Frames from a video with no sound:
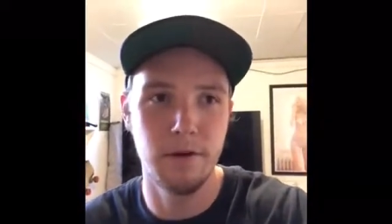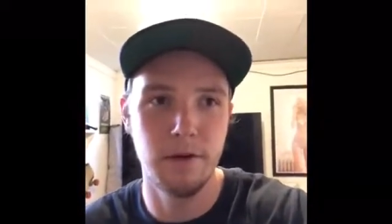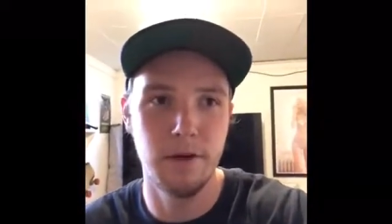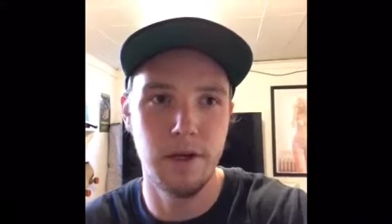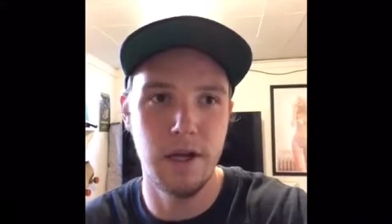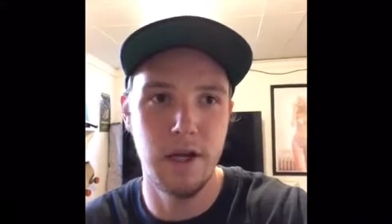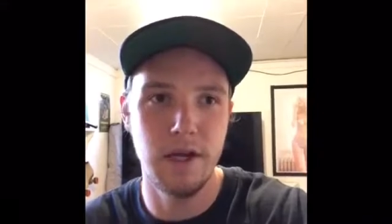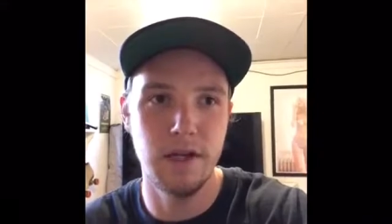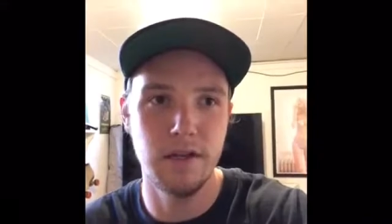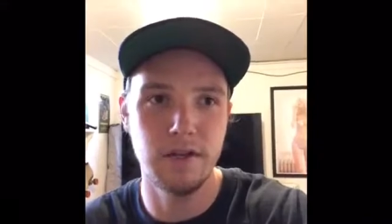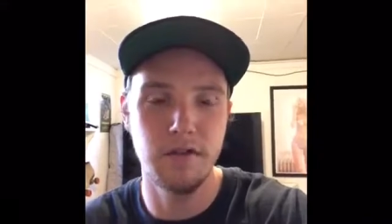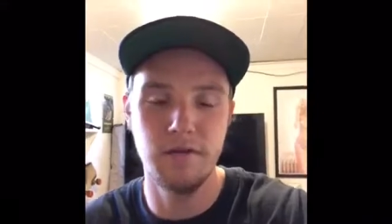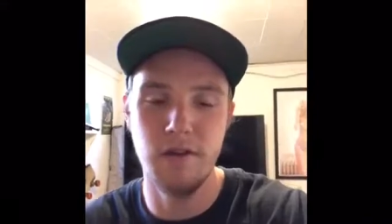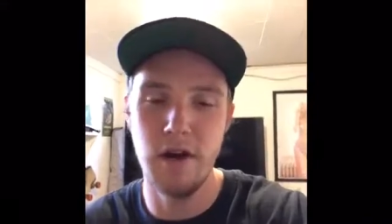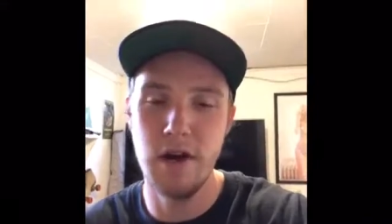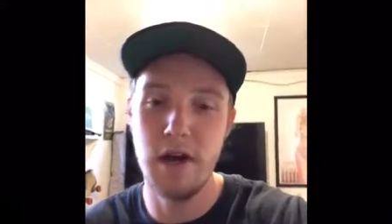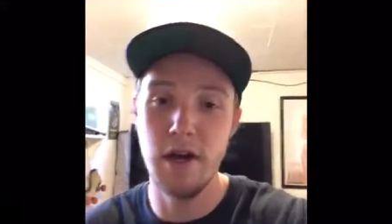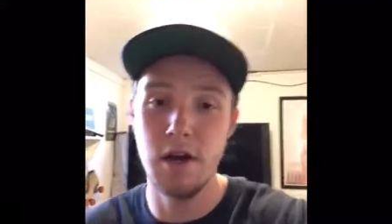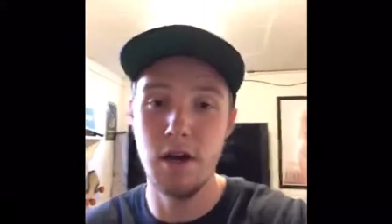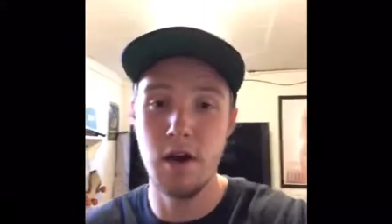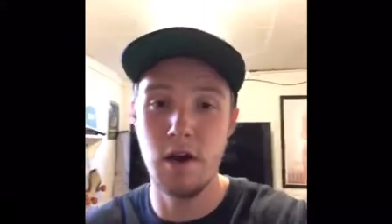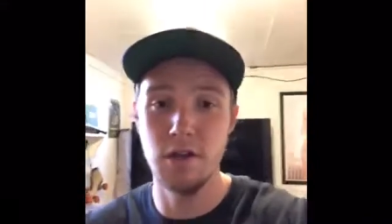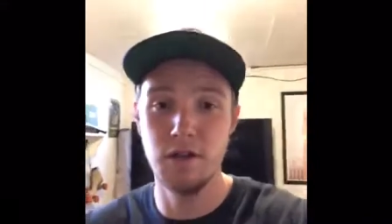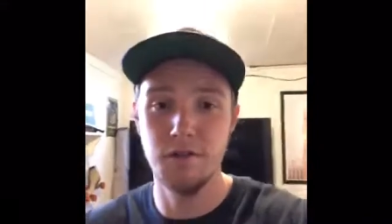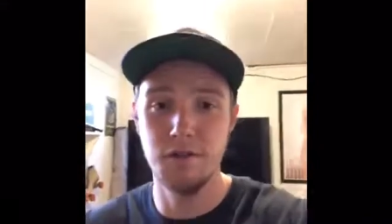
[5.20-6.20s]
is very
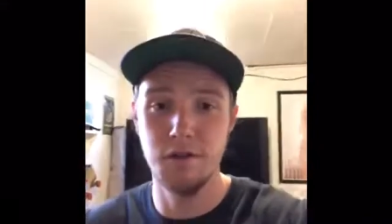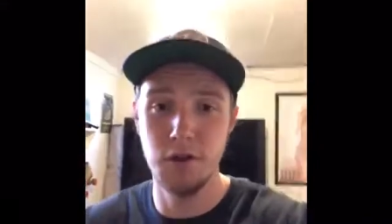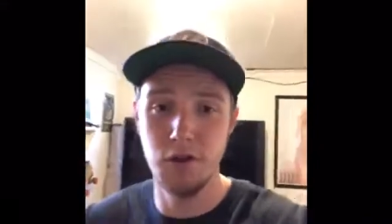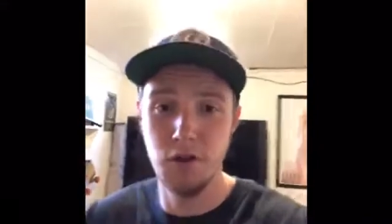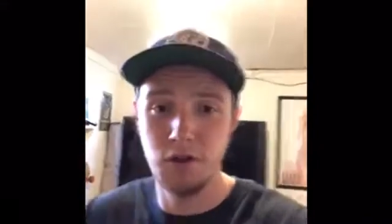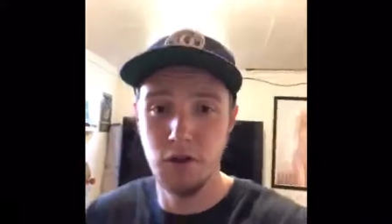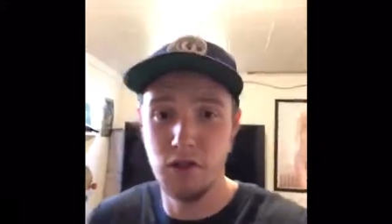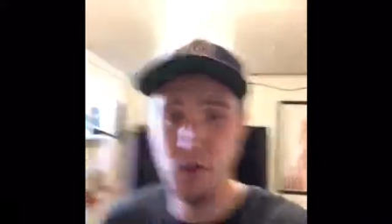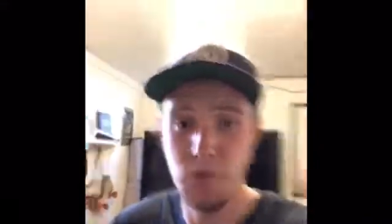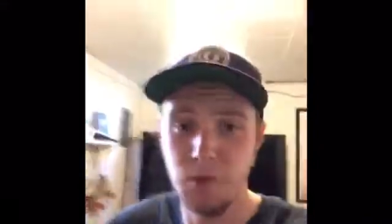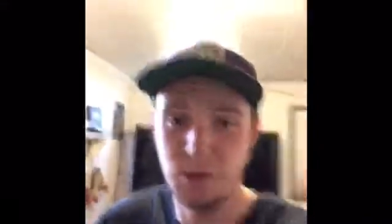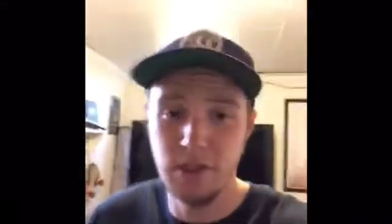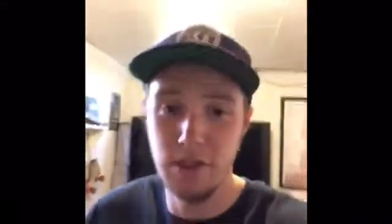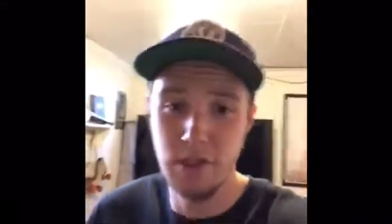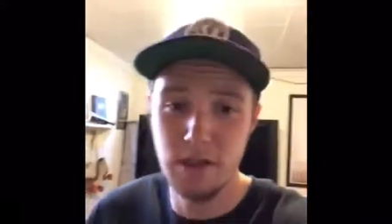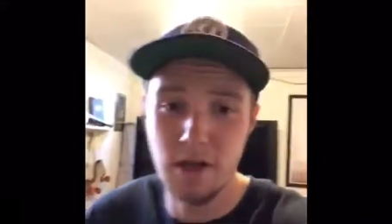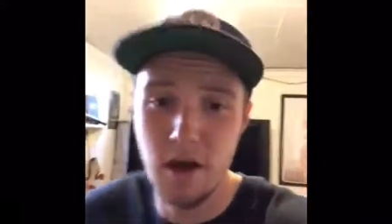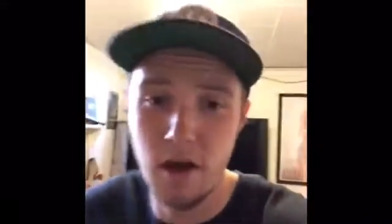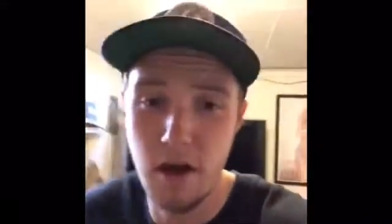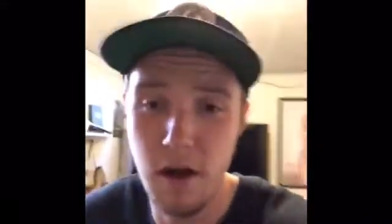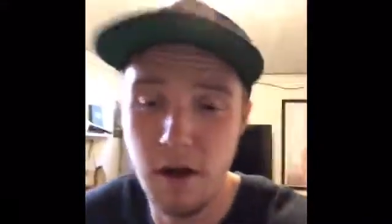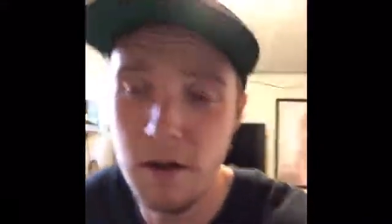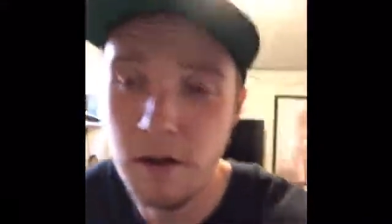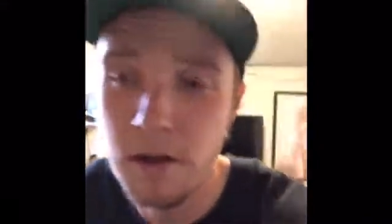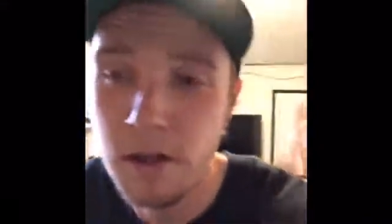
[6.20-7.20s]
controversial, as we
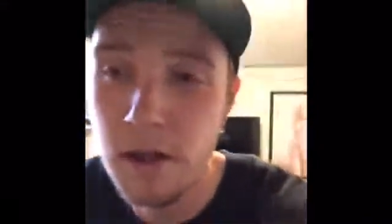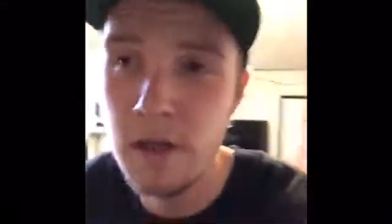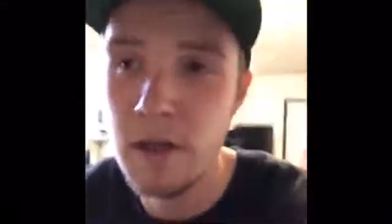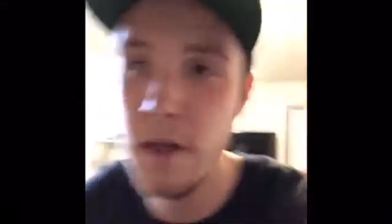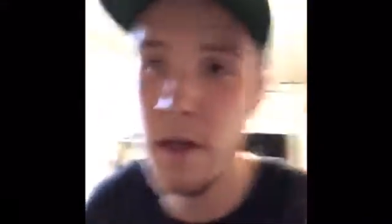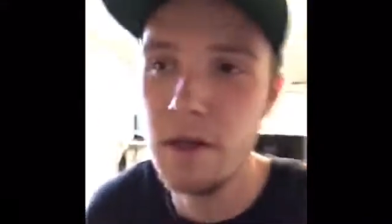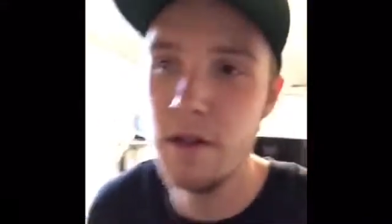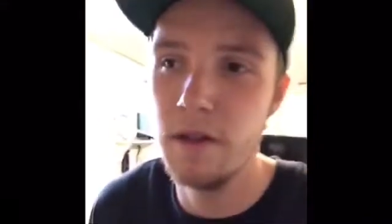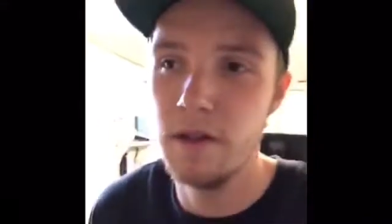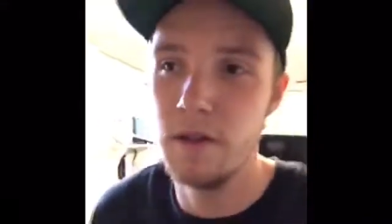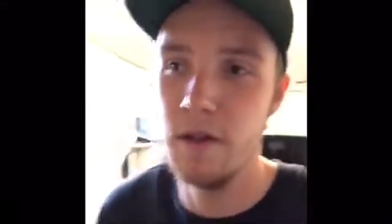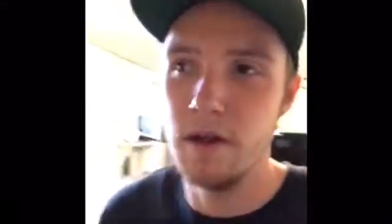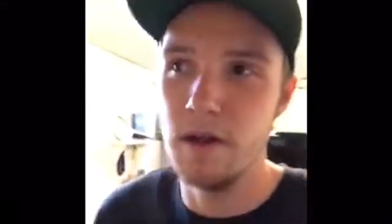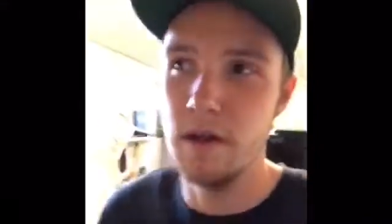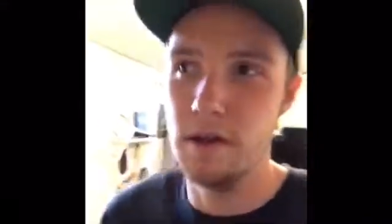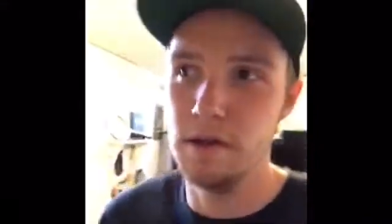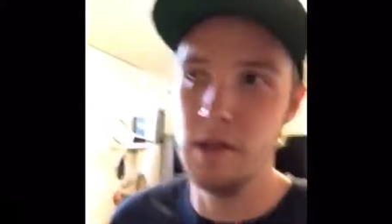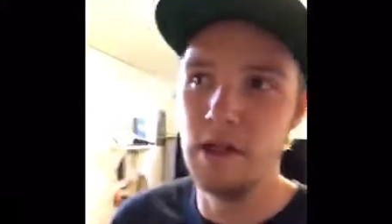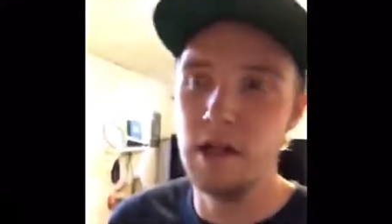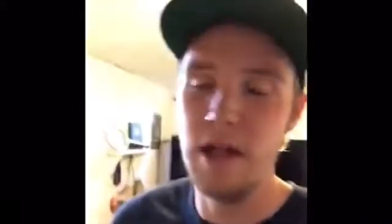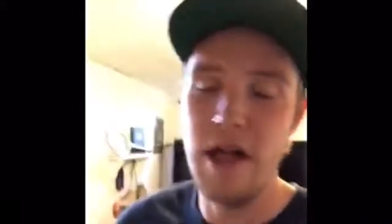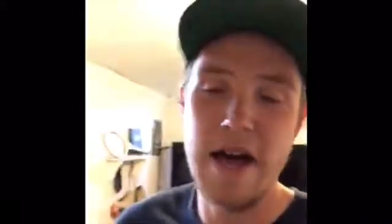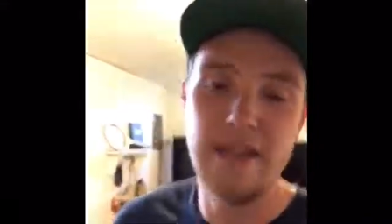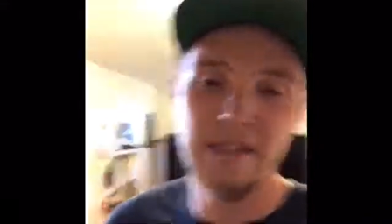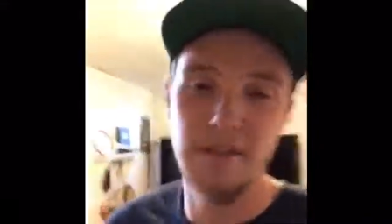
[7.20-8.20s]
saw in
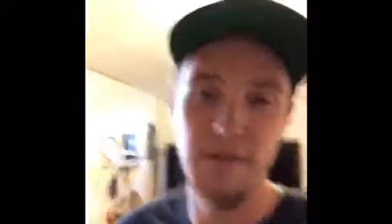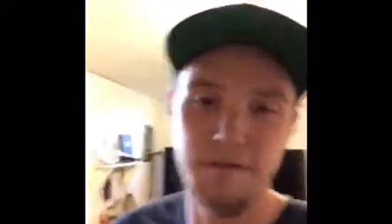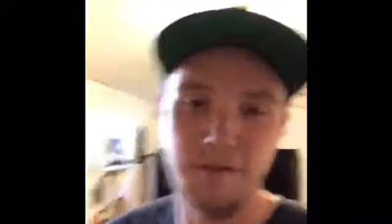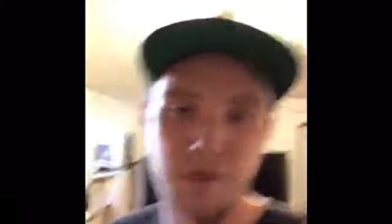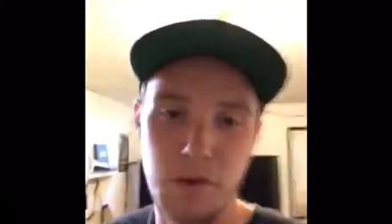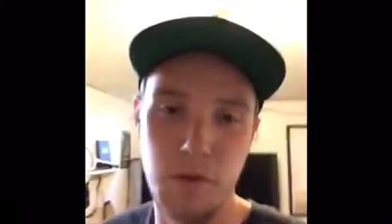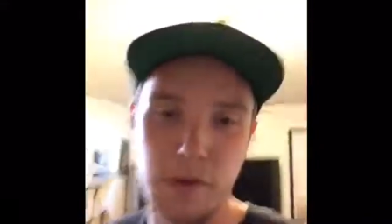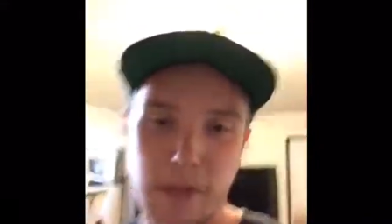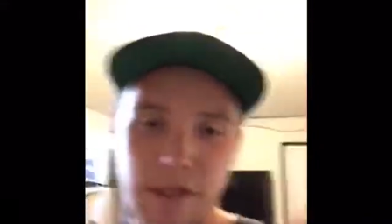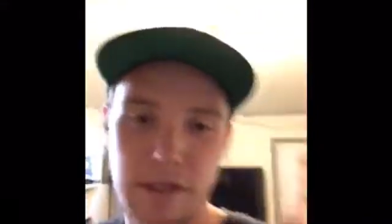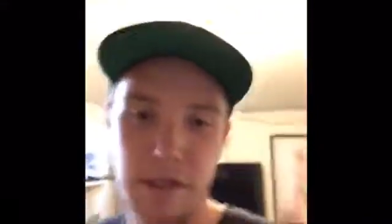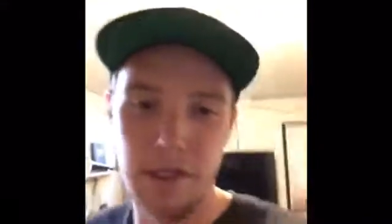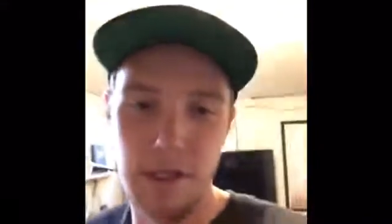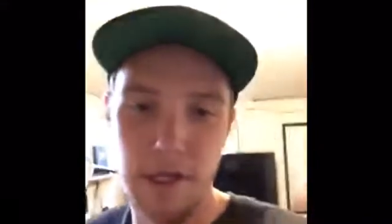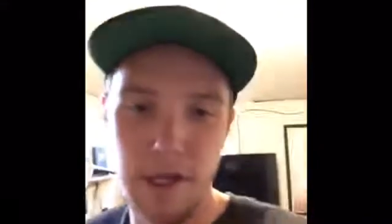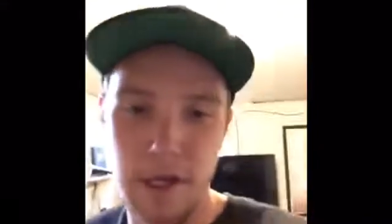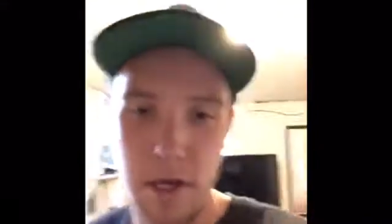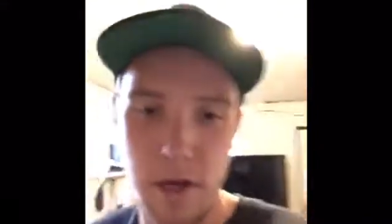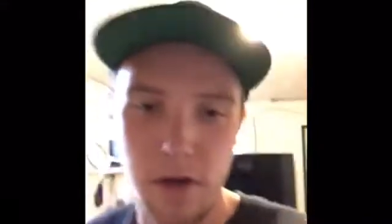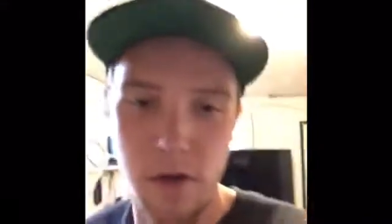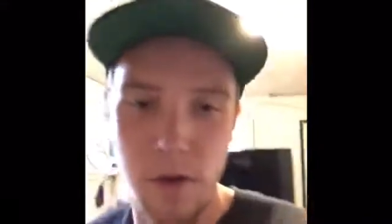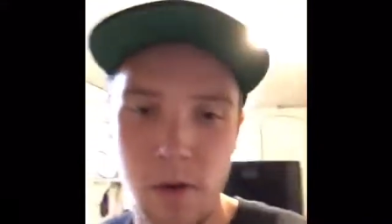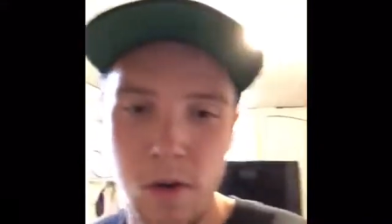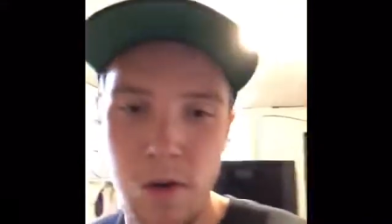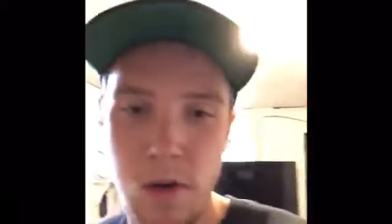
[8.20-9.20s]
class a few weeks
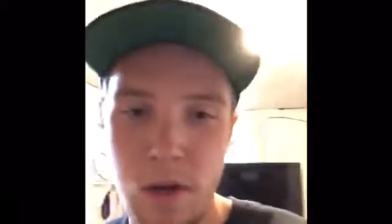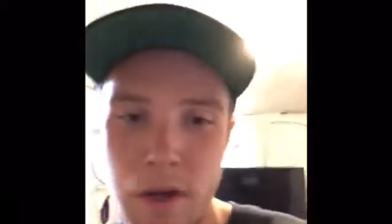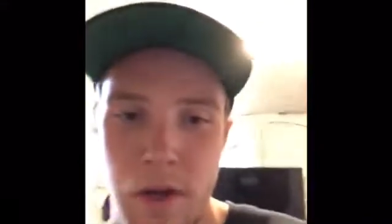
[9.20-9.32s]
ago.